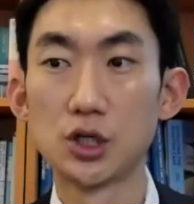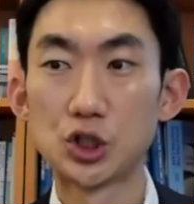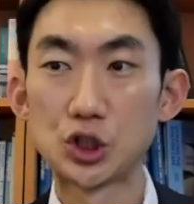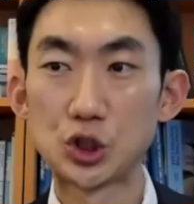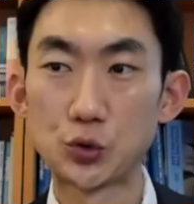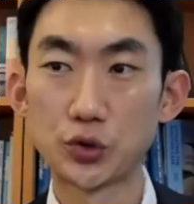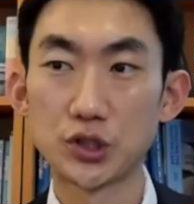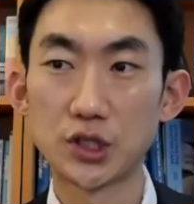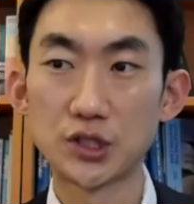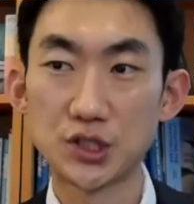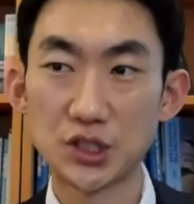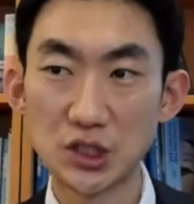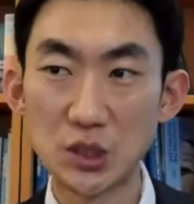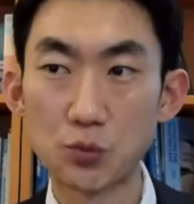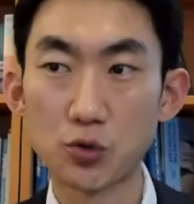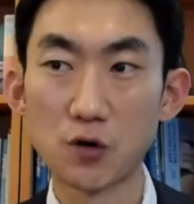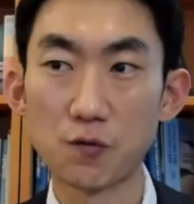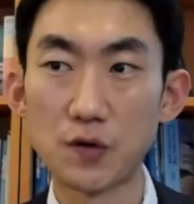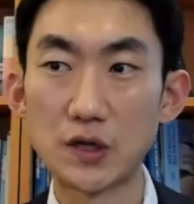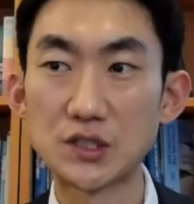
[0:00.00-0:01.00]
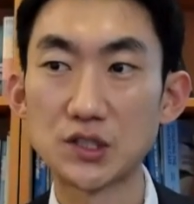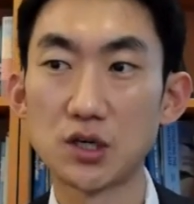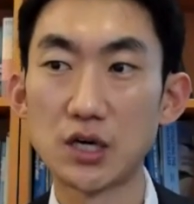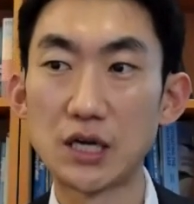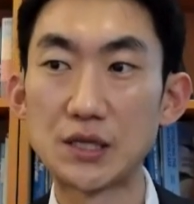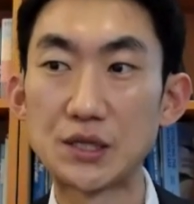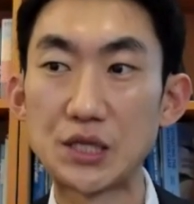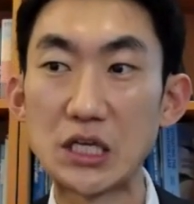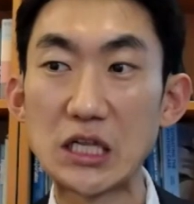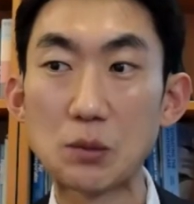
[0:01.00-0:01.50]
She was assistant professor
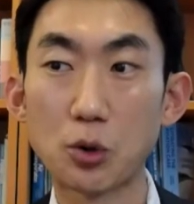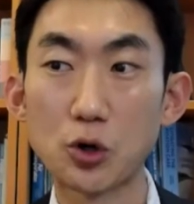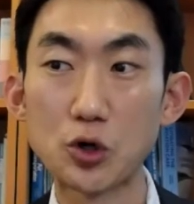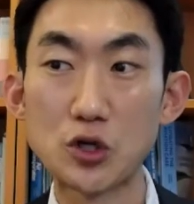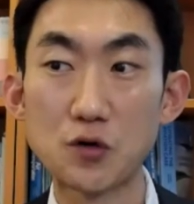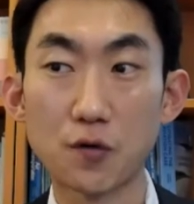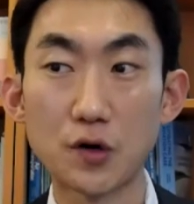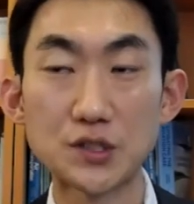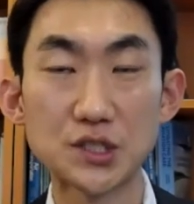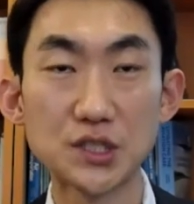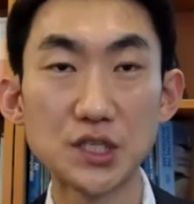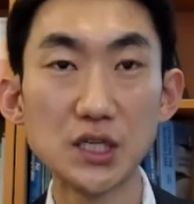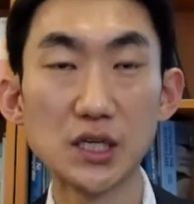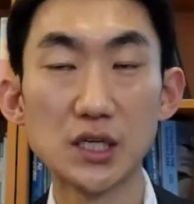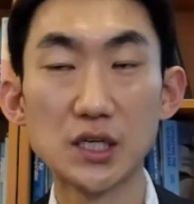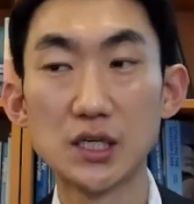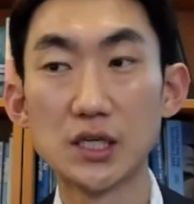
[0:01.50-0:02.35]
at Tilburg University